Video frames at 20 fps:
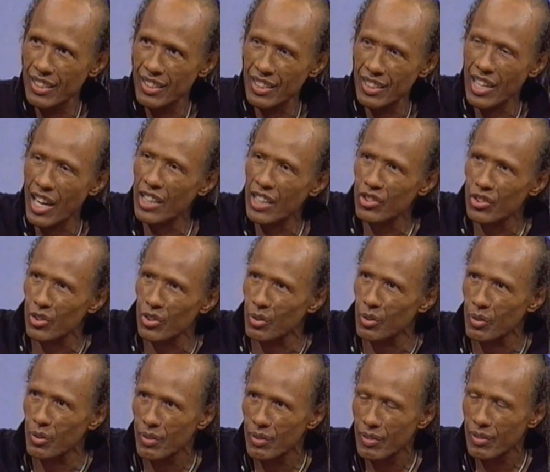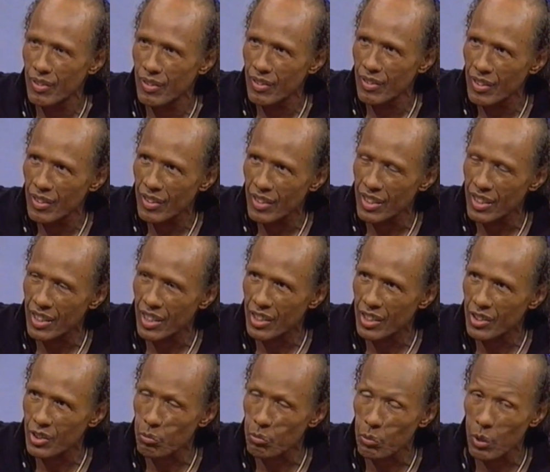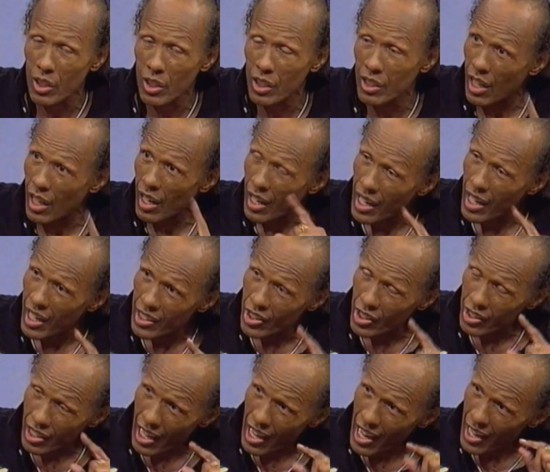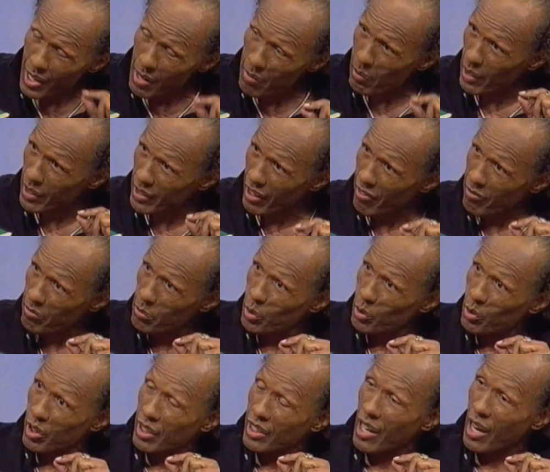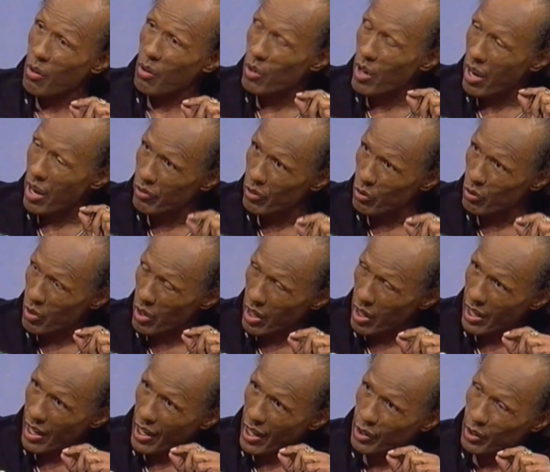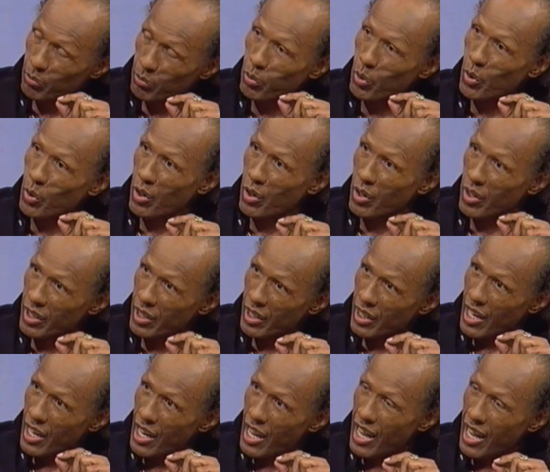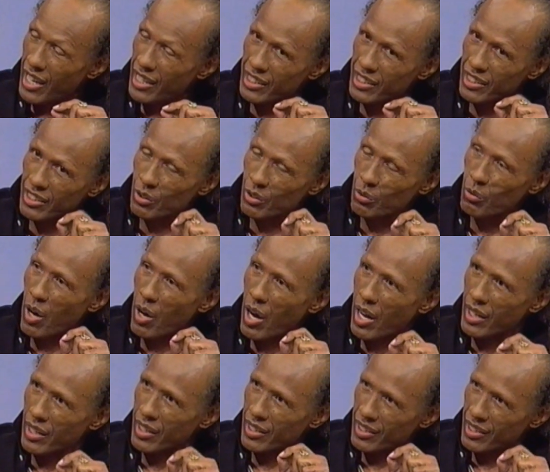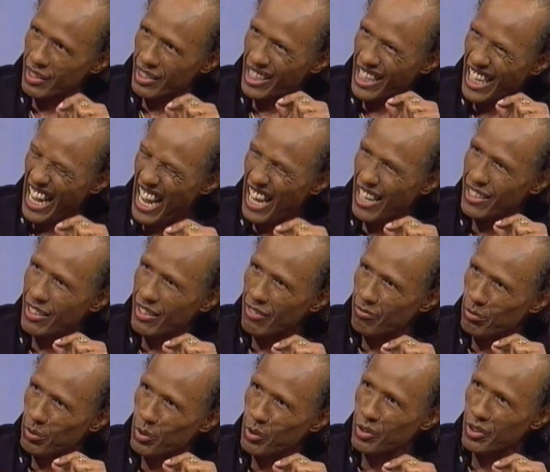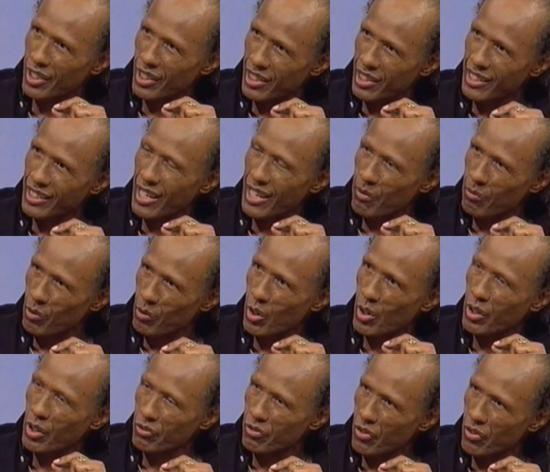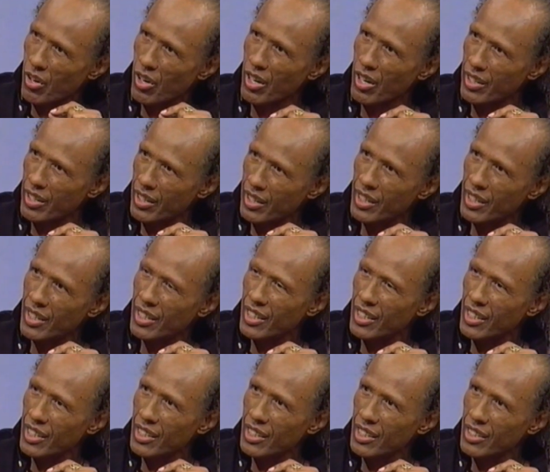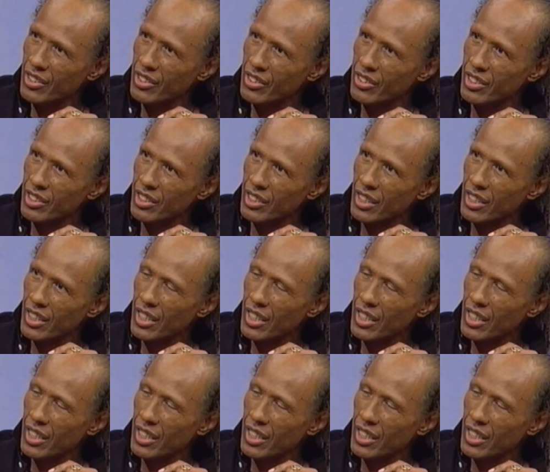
It has to. It has to. But there's an element of music that we haven't really explored, and that is the kind of music that I'm going for, you see.